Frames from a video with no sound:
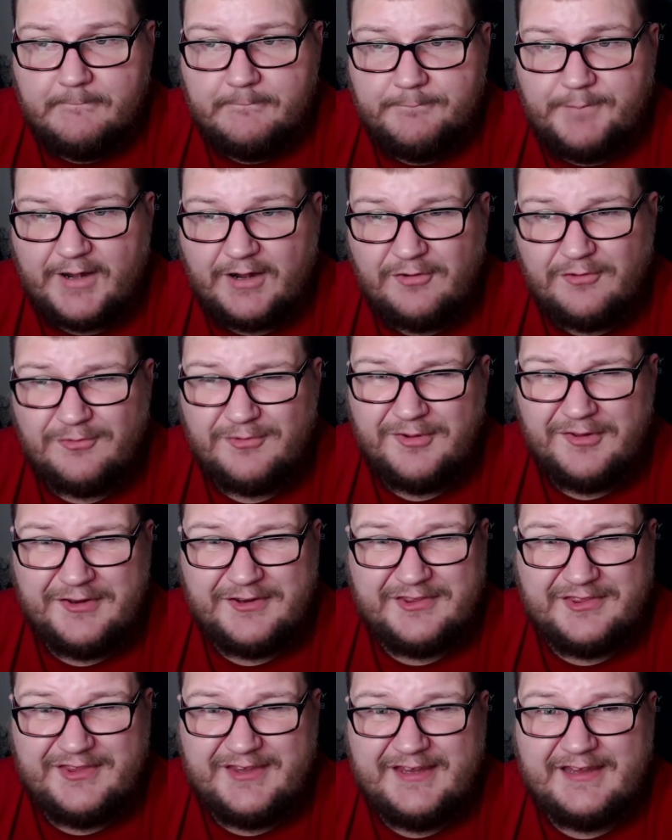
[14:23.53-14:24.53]
but I don't really
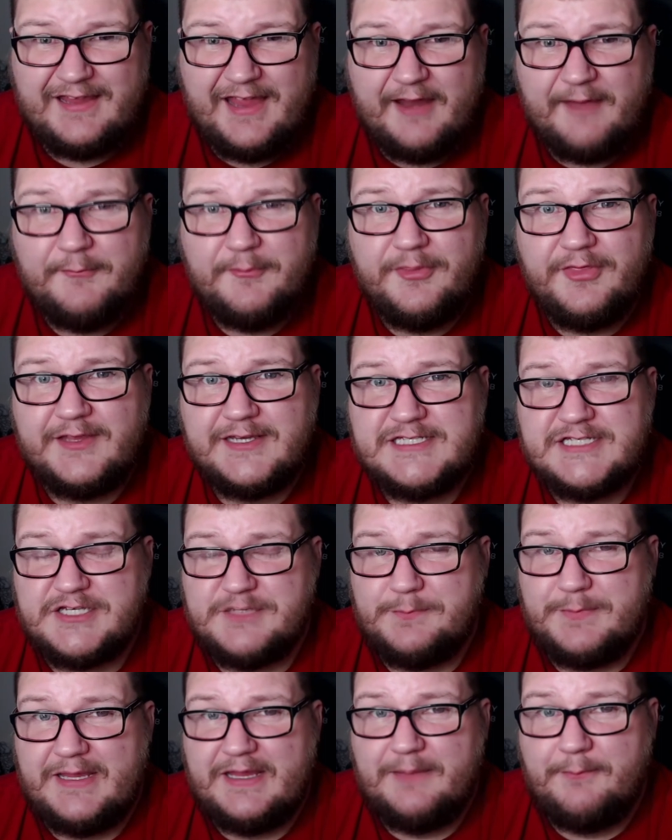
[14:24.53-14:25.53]
think everything
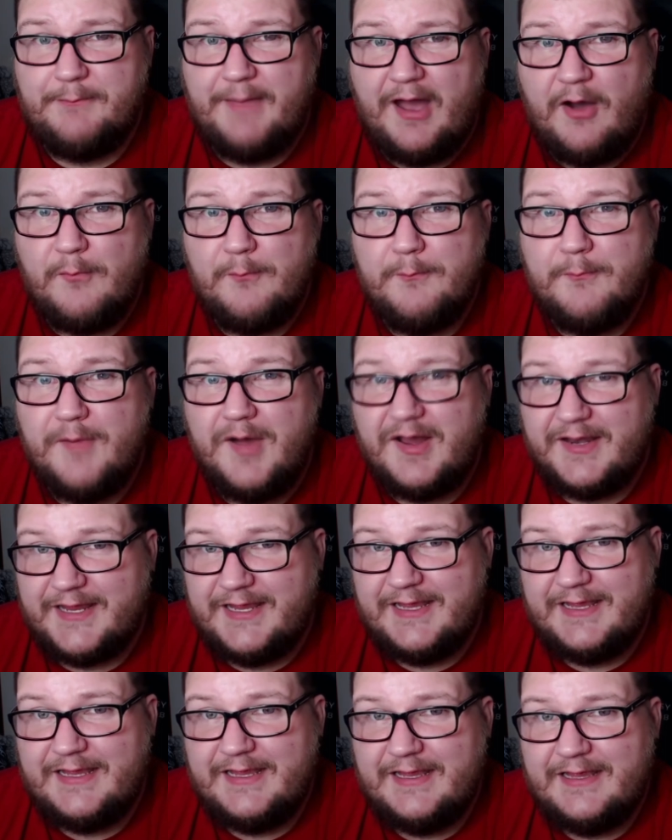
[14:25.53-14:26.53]
should be about
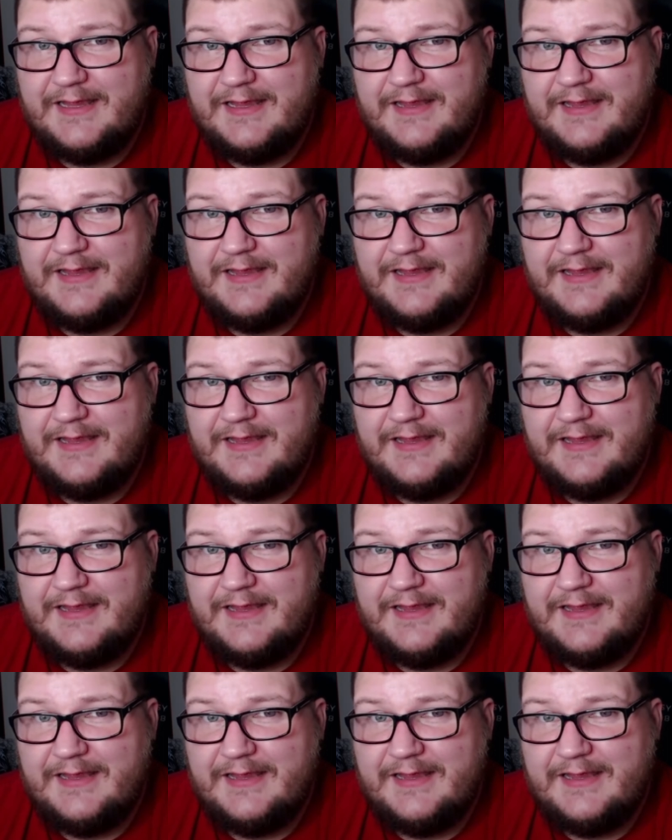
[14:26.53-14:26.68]
money.